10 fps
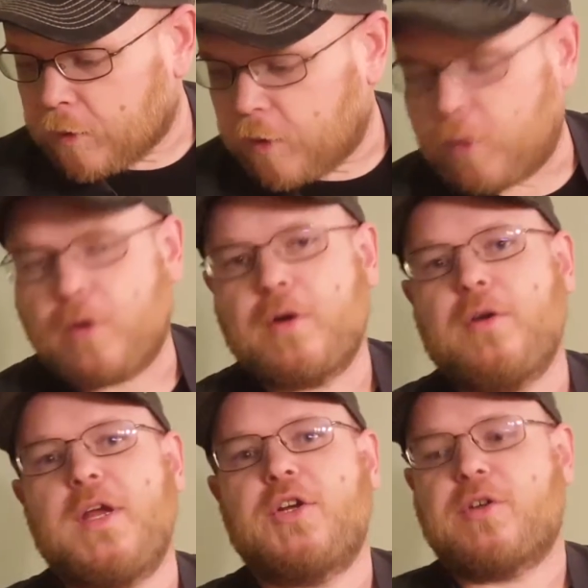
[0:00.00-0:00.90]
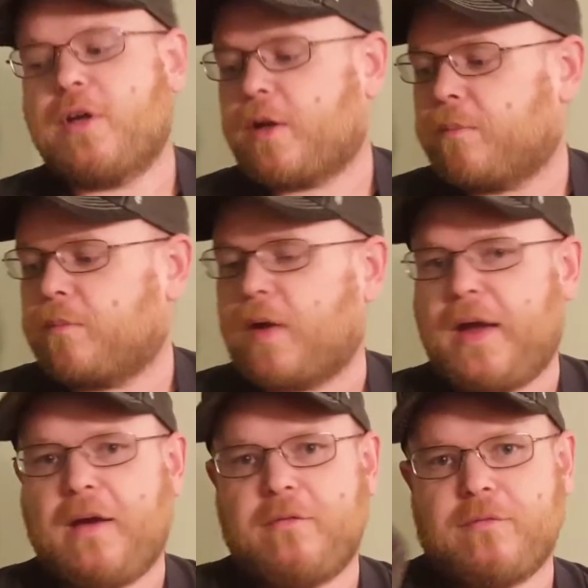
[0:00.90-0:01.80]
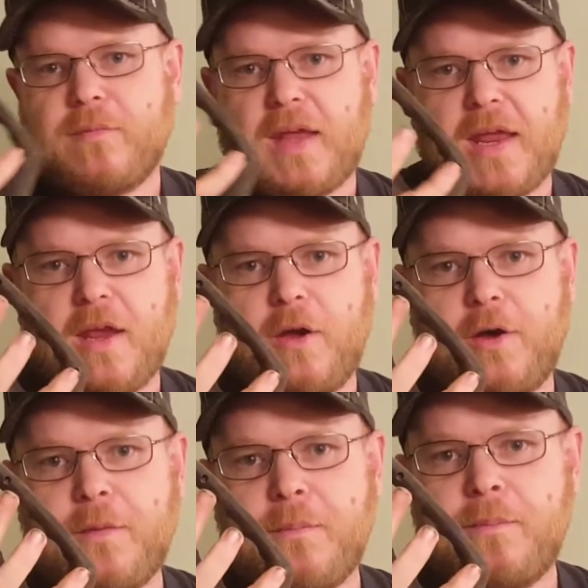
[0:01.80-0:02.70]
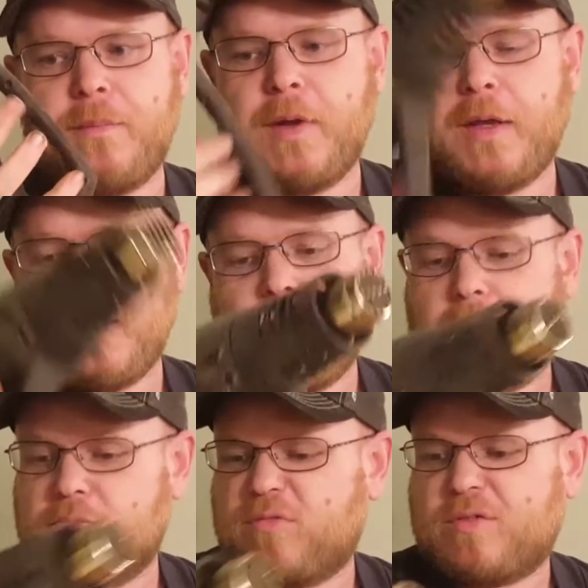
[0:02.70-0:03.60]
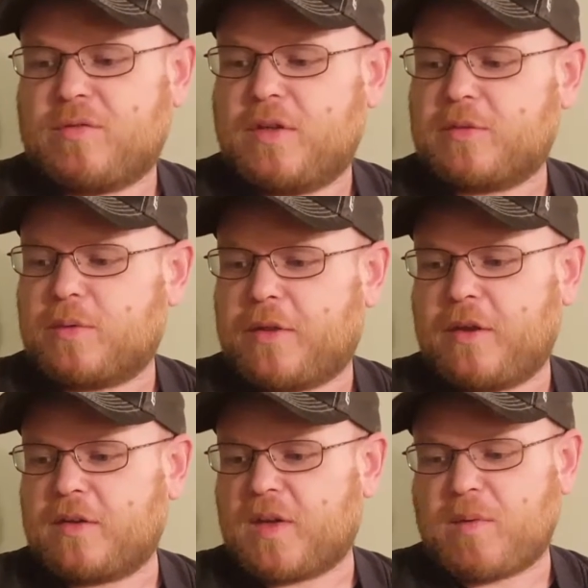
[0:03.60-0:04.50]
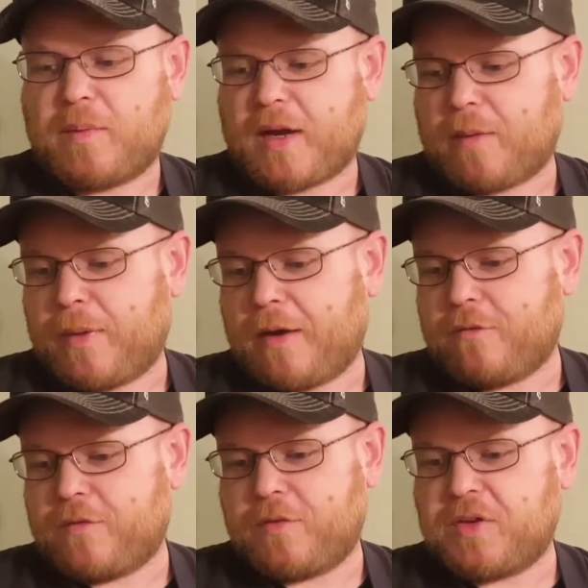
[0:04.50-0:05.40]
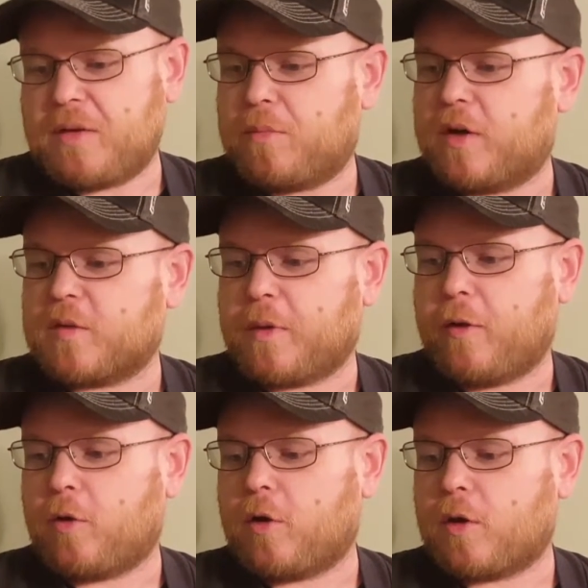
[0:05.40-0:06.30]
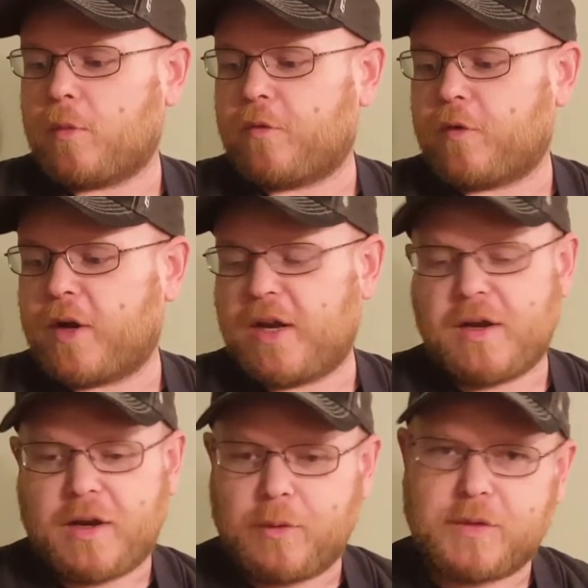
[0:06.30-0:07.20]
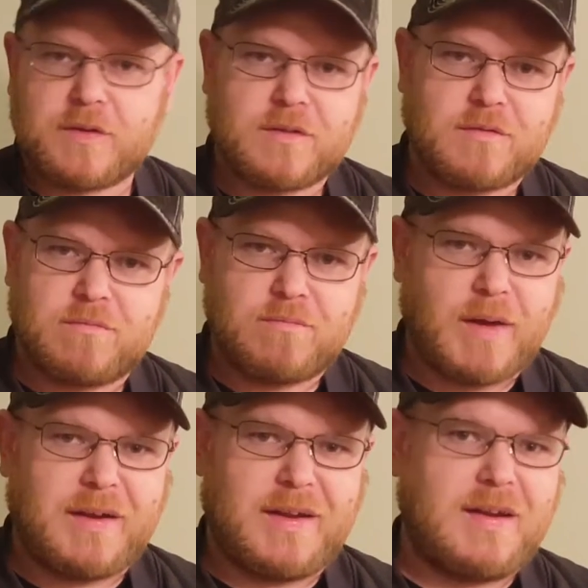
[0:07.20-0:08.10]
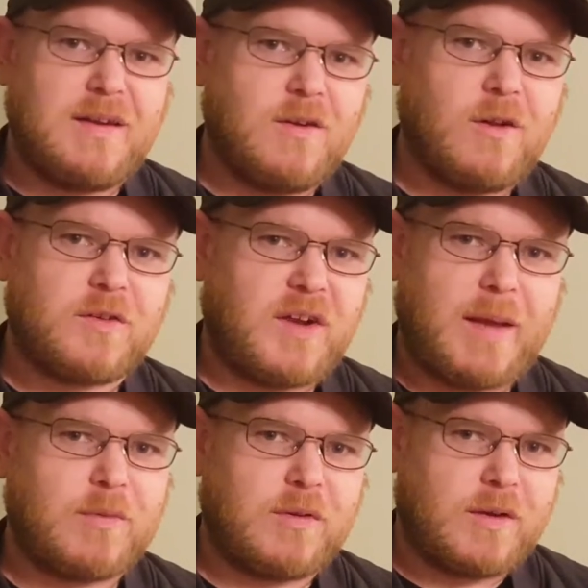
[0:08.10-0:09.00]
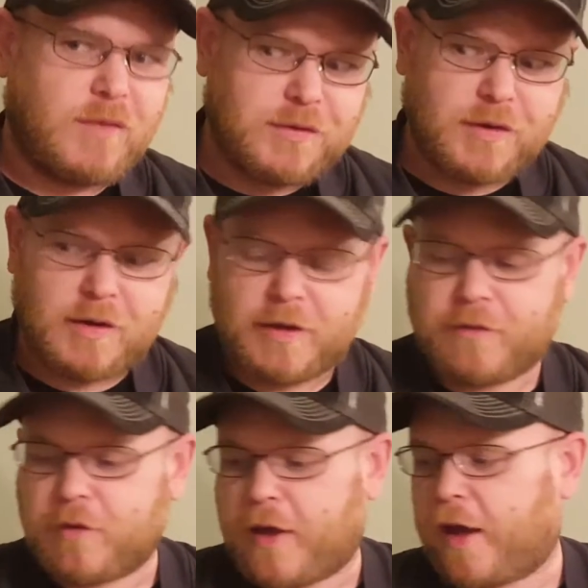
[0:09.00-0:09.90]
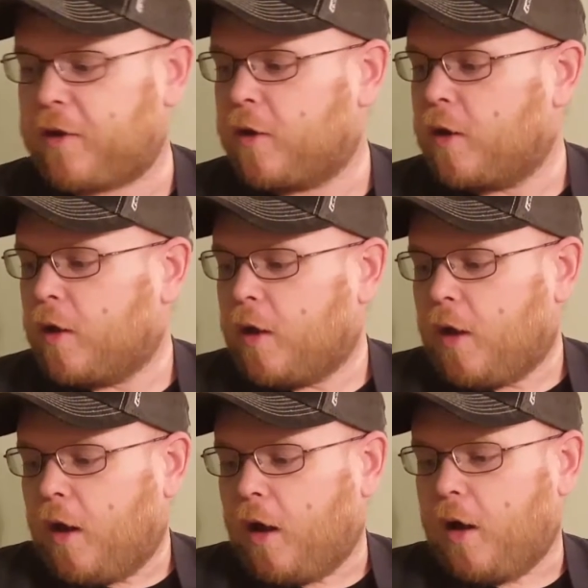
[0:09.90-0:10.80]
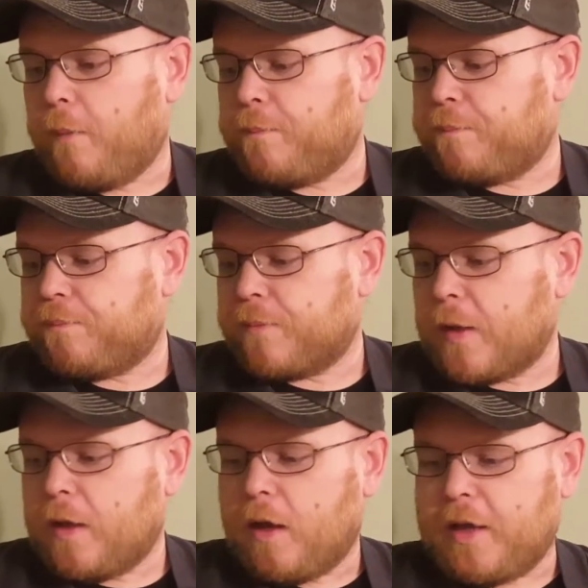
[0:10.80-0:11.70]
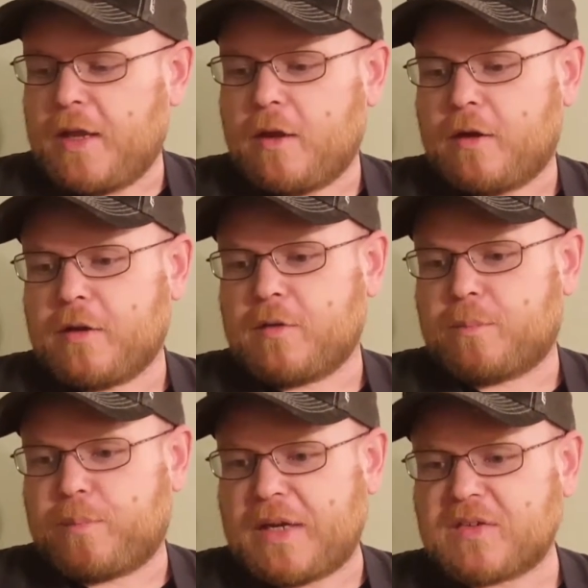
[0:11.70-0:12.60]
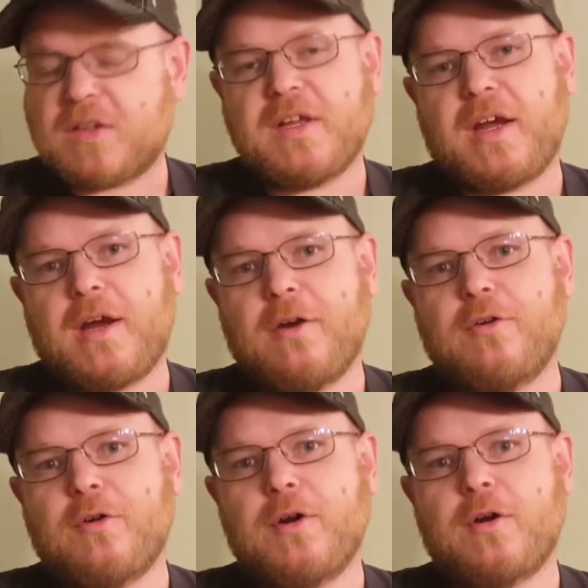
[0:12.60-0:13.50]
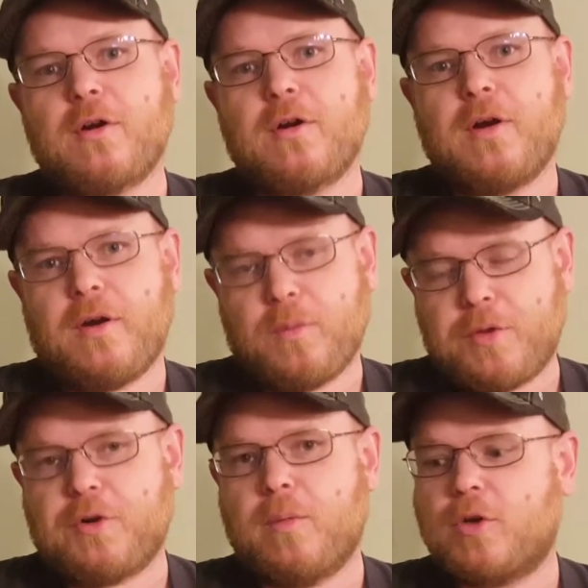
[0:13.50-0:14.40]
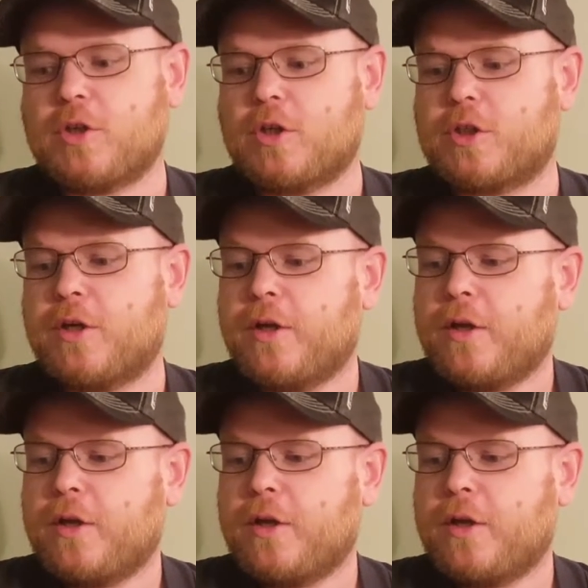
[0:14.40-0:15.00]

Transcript: In order to do heat shrink, I have a heat gun. This one I think set me back about 15 bucks on my local Harbor Freight. I know it's about $19 on Amazon. I've also got a link for that. A heat gun is basically a hairdryer with a turbocharger.